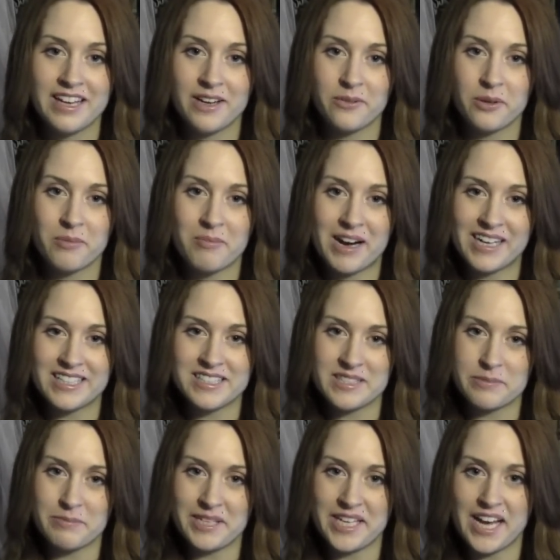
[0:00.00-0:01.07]
it
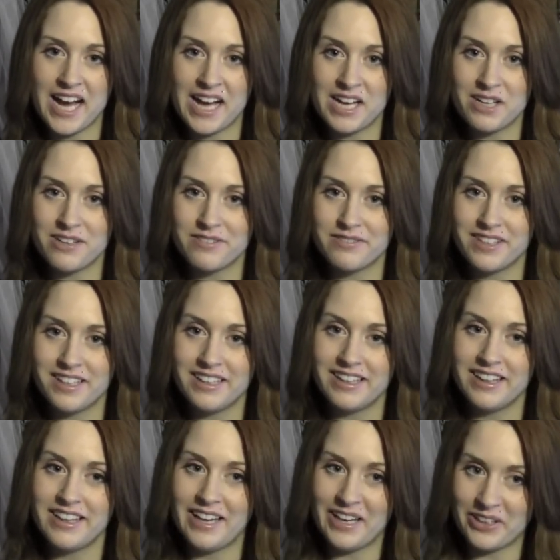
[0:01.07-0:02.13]
reminds me of
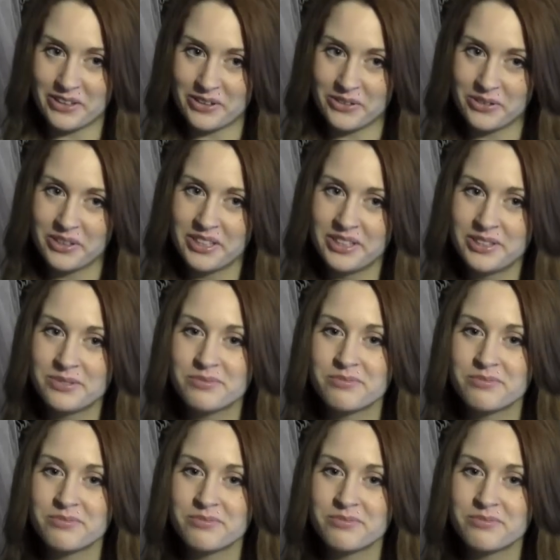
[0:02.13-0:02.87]
Lego.